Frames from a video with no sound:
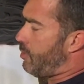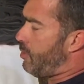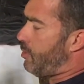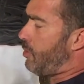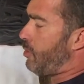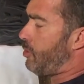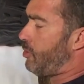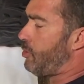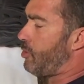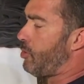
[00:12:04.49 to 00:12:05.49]
So
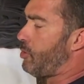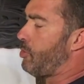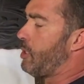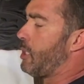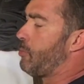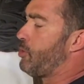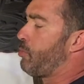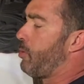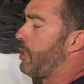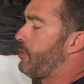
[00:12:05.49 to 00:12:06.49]
once we get them
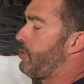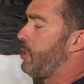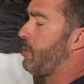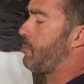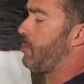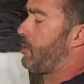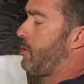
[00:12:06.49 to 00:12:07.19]
spliced up,